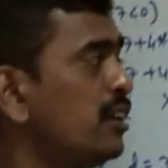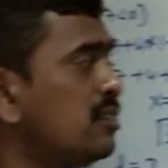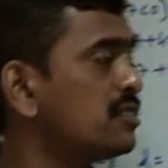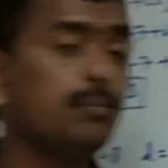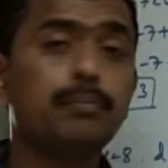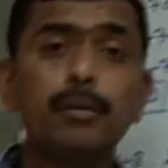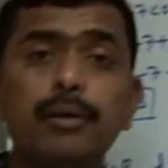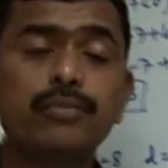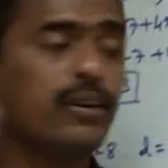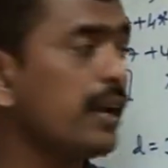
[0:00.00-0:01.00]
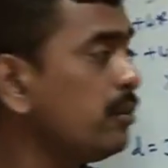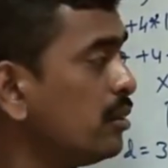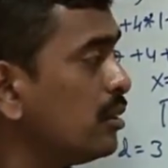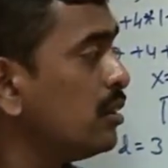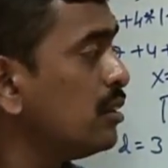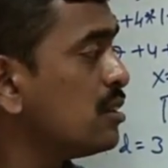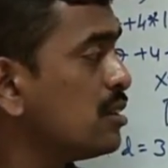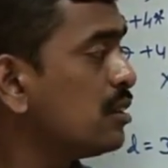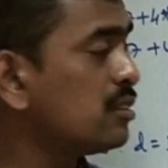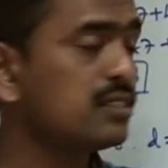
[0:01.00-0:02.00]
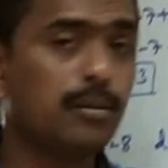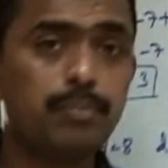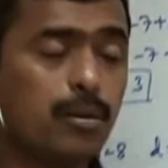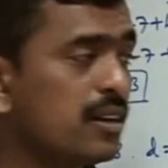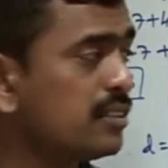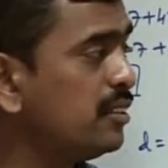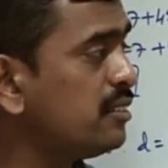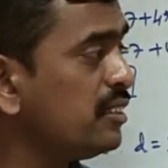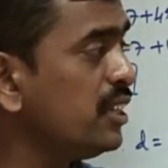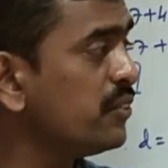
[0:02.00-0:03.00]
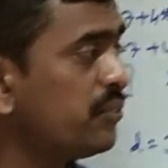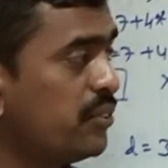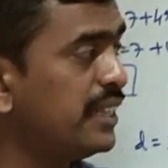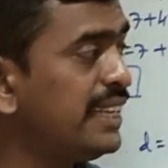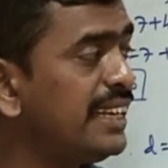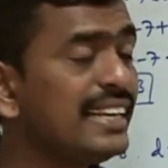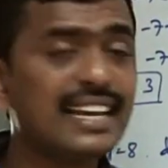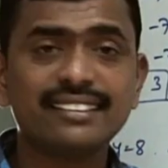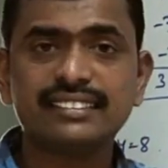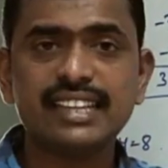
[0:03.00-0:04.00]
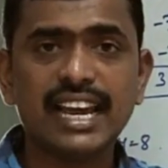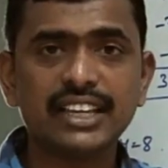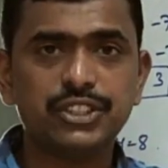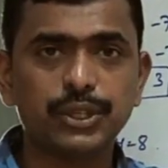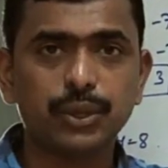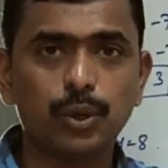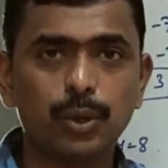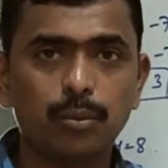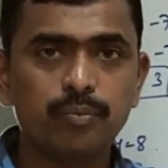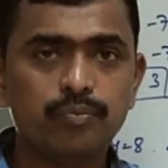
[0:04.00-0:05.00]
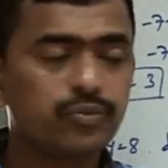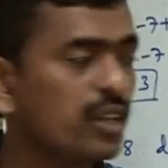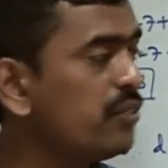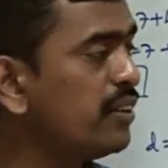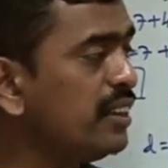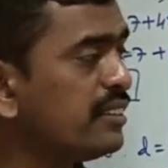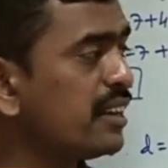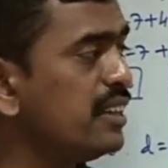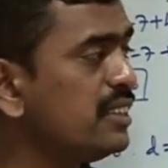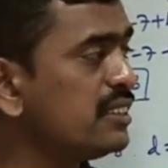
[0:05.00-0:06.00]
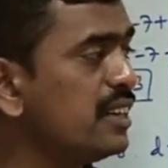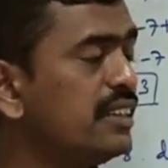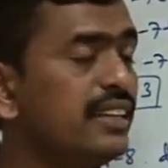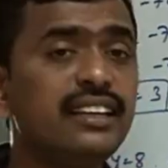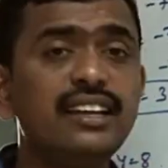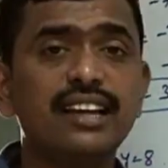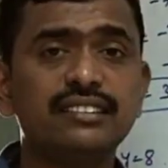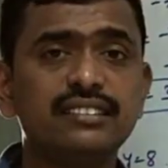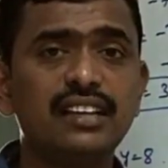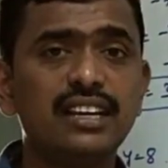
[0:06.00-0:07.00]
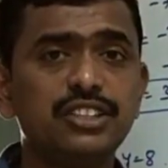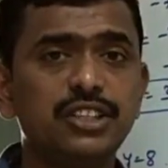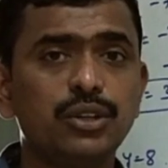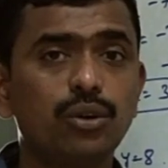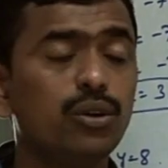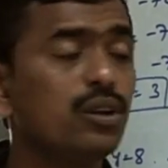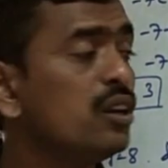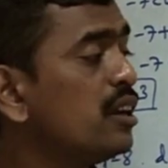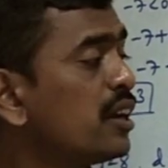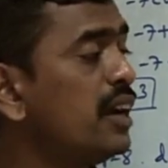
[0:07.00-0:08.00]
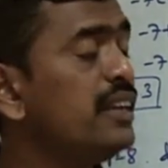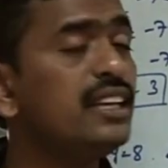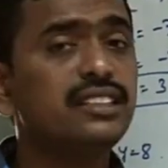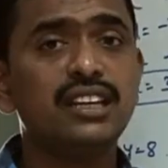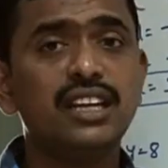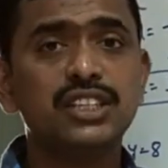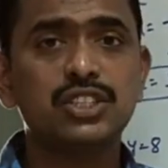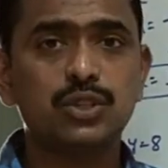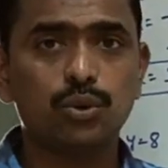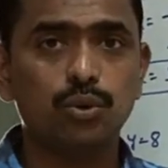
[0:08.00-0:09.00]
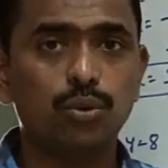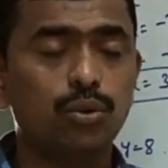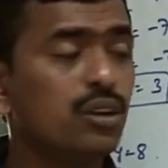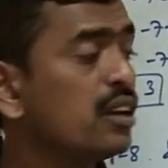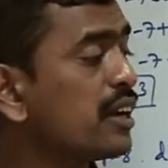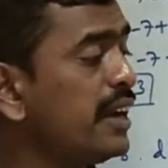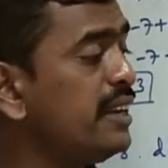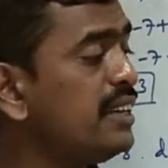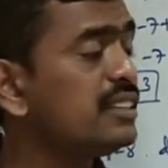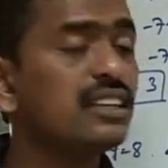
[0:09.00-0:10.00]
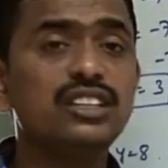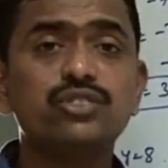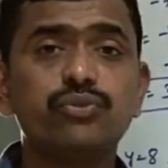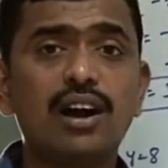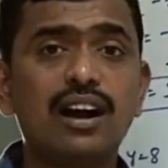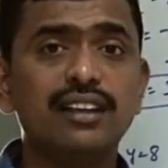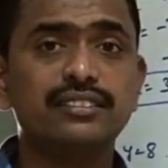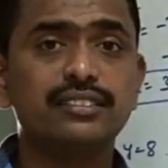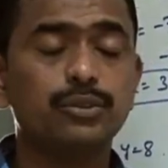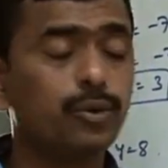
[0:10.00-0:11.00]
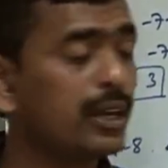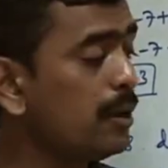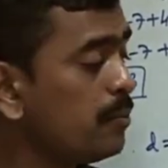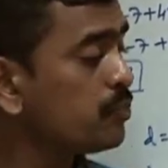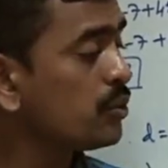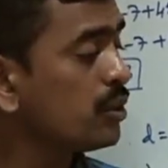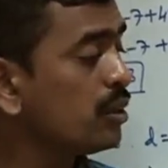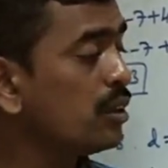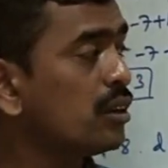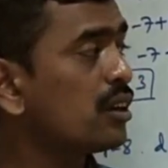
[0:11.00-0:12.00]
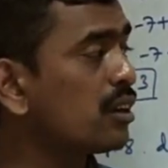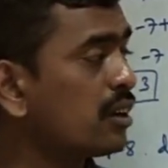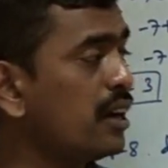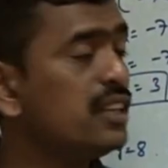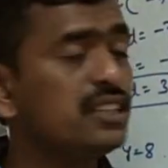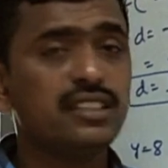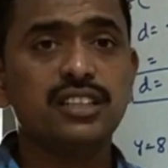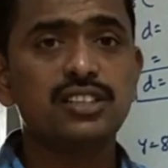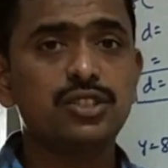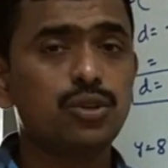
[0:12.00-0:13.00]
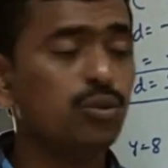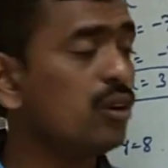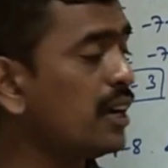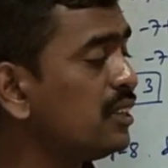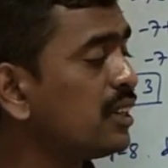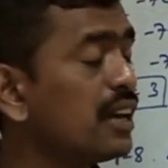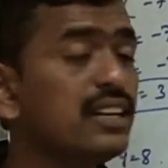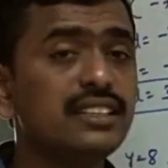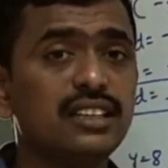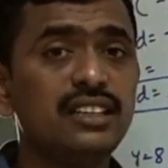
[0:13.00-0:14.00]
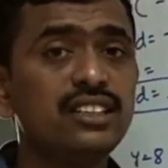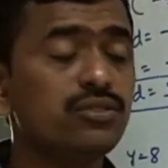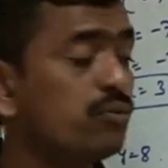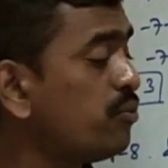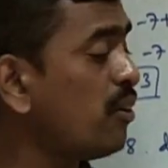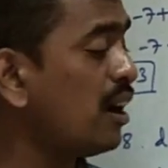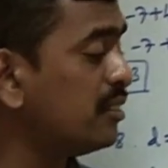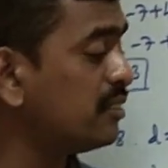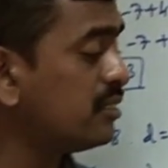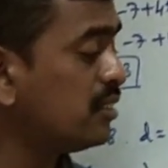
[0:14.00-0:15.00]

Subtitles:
Step number 5. Step number 6. If d less than 0, if else condition d less than 0, condition is true, condition is false. Okay, condition is true, either condition is false.